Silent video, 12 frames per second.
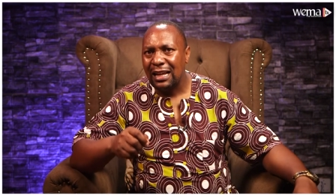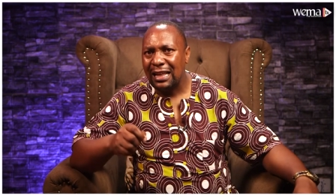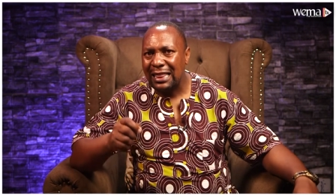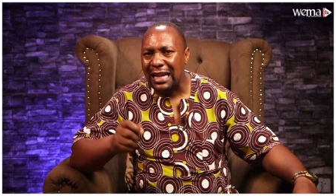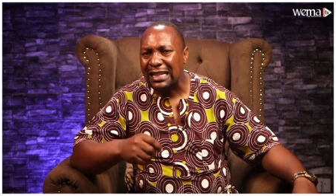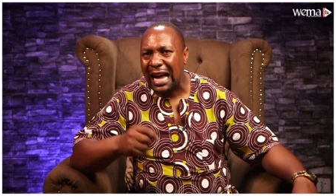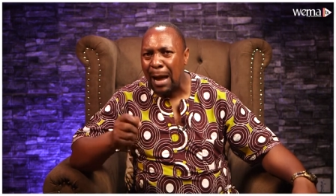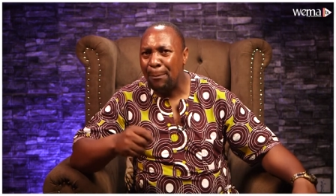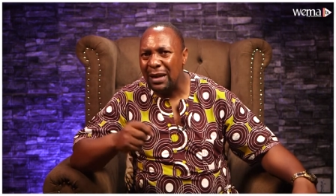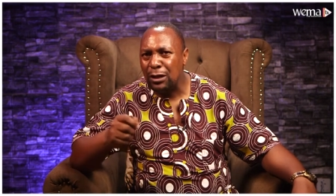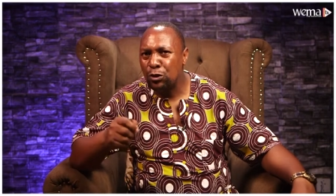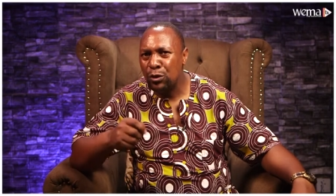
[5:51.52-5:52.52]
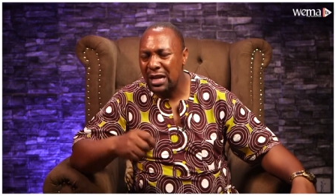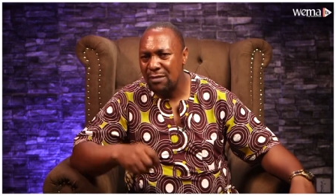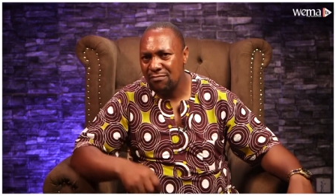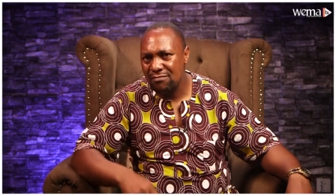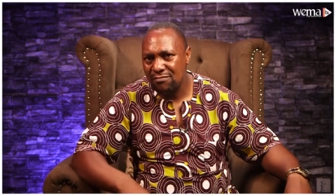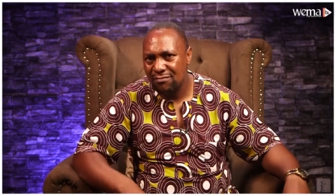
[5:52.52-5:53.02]
that happened to
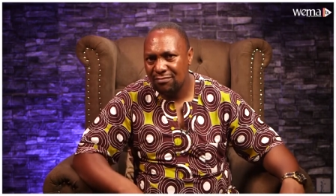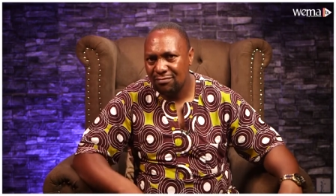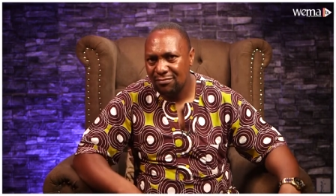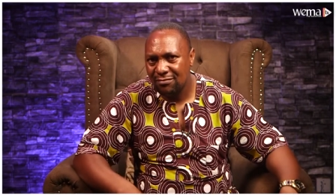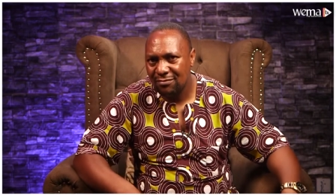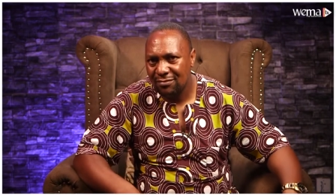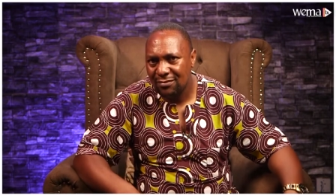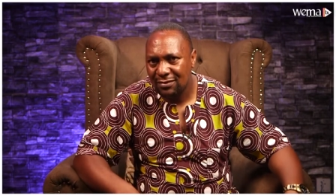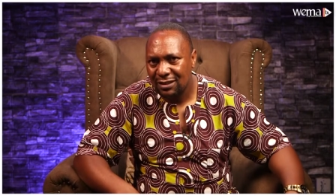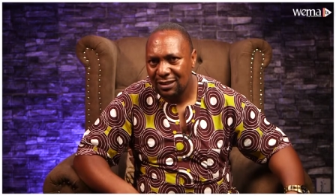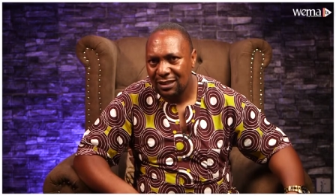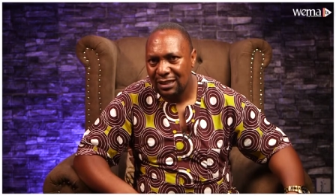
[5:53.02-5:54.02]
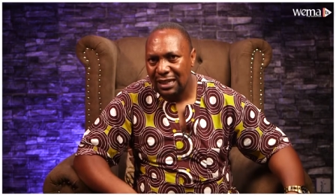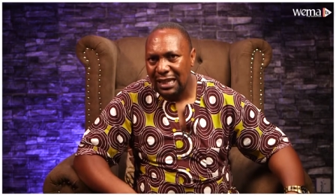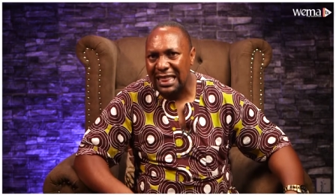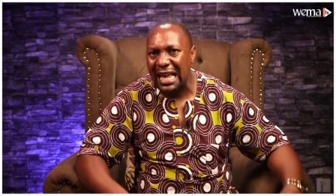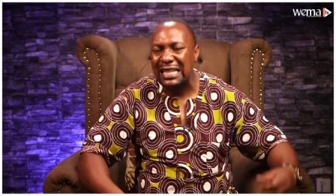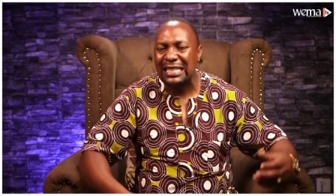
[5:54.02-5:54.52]
him,
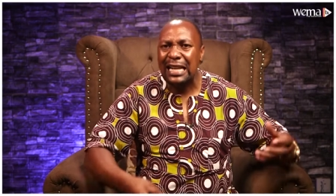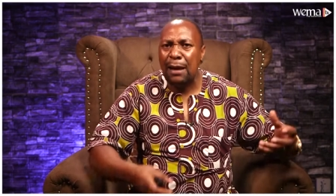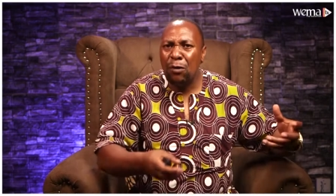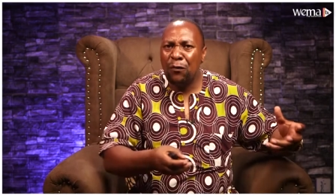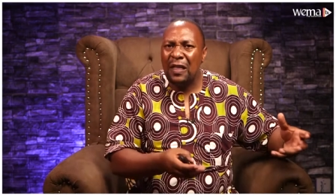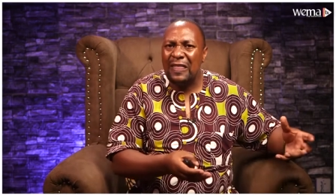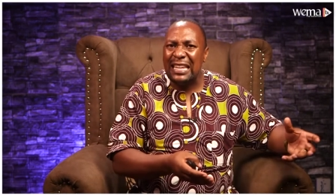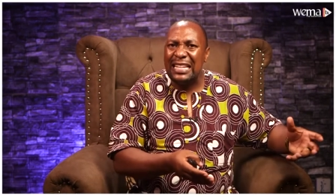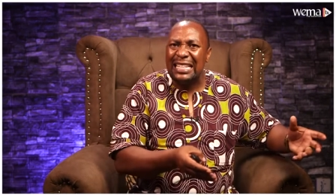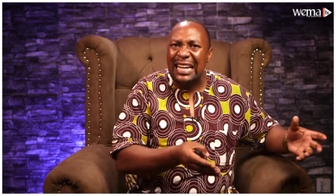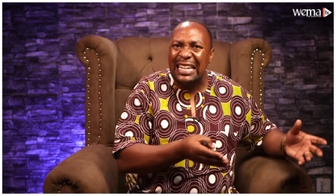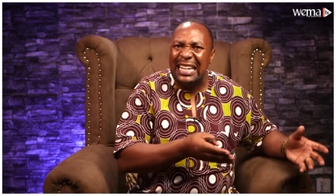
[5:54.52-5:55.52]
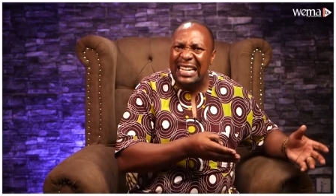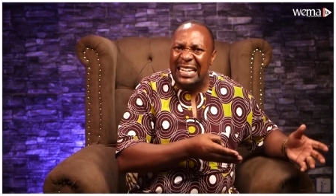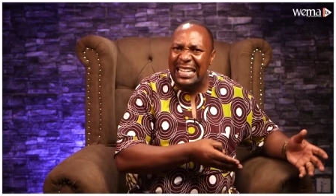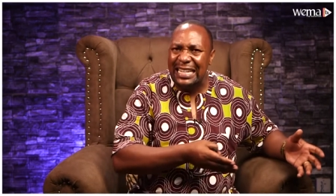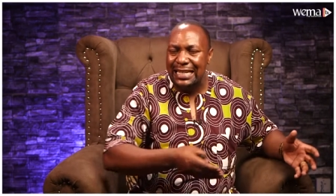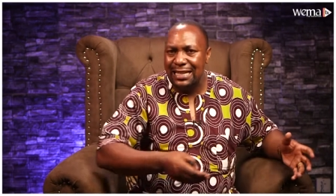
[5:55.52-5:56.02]
there are some of the things that he
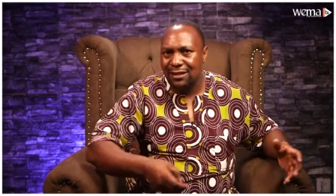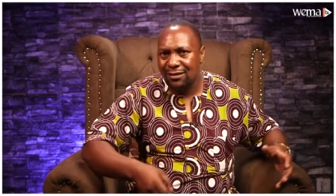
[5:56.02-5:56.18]
did.